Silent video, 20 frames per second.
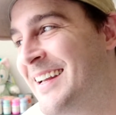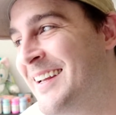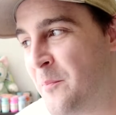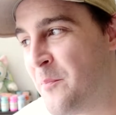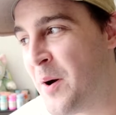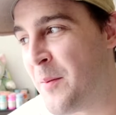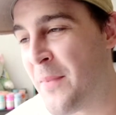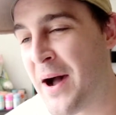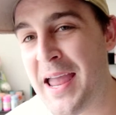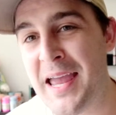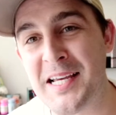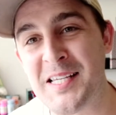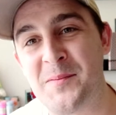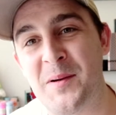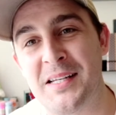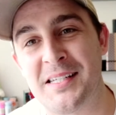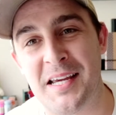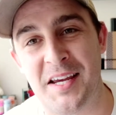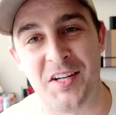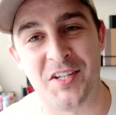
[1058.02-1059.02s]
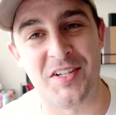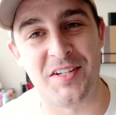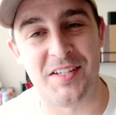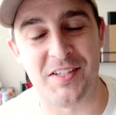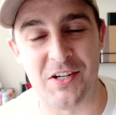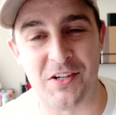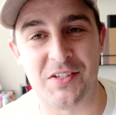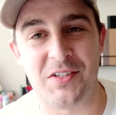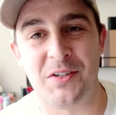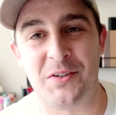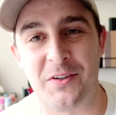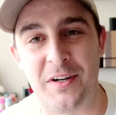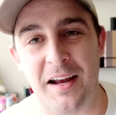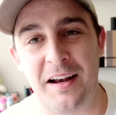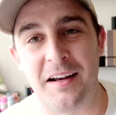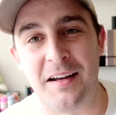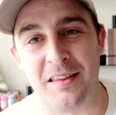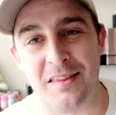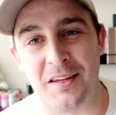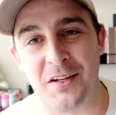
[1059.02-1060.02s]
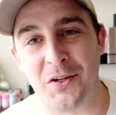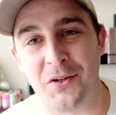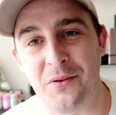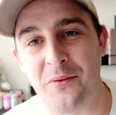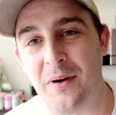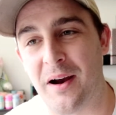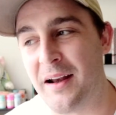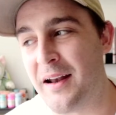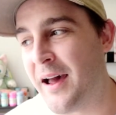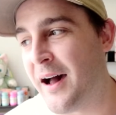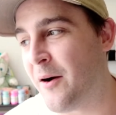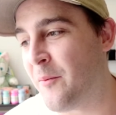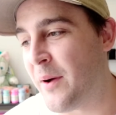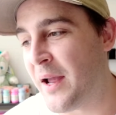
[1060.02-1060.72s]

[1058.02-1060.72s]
But my expectation is not to create anything good right now.